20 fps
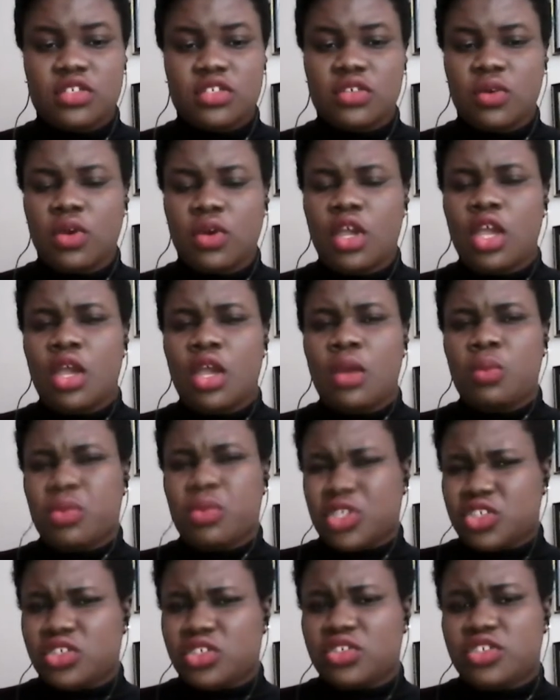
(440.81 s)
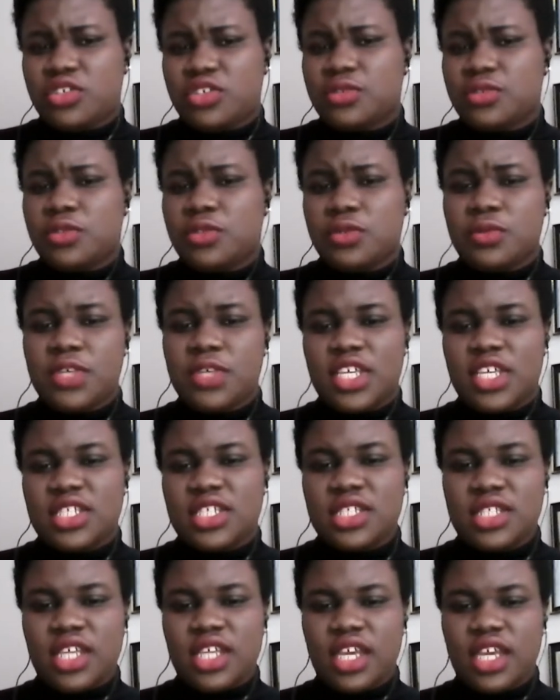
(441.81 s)
So what should you do
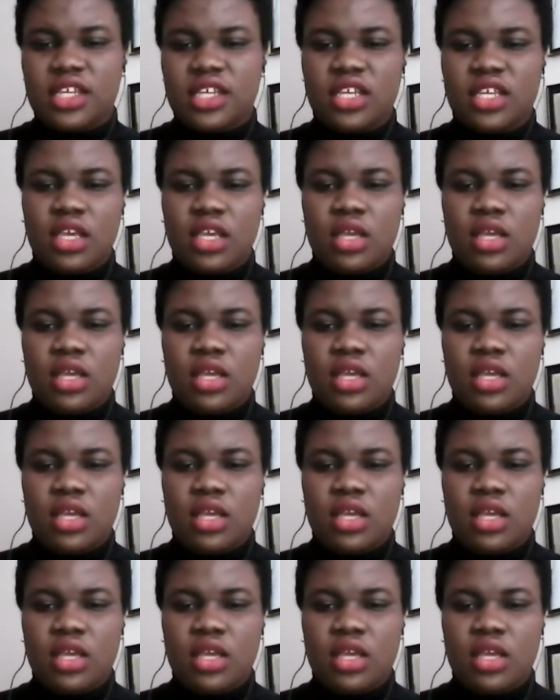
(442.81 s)
instead?